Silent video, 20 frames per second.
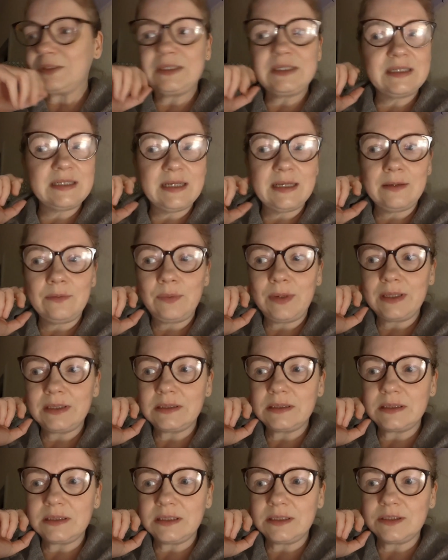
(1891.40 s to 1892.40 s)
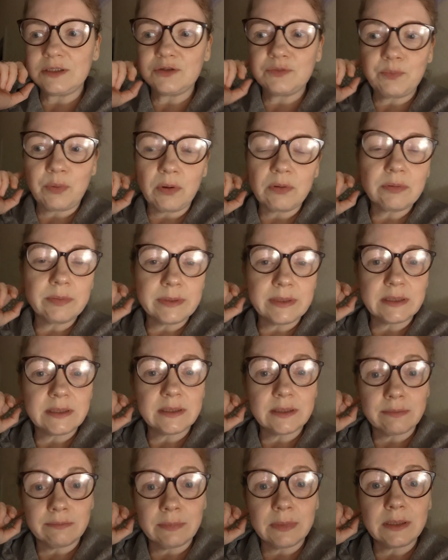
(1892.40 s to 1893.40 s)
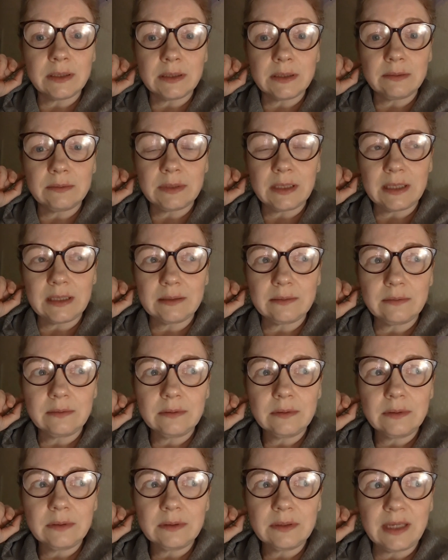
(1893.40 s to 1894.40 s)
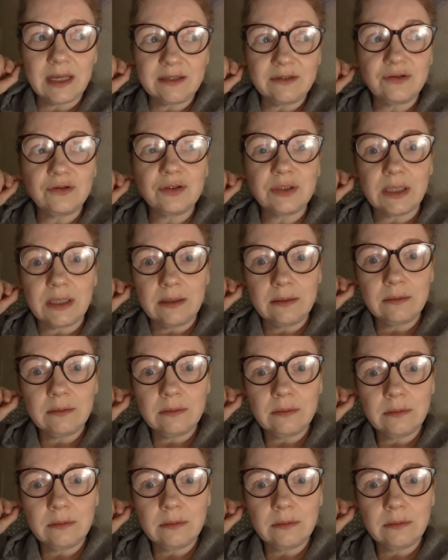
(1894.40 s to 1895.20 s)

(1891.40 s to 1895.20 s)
today? Wednesday. So it's probably been since Monday, yesterday,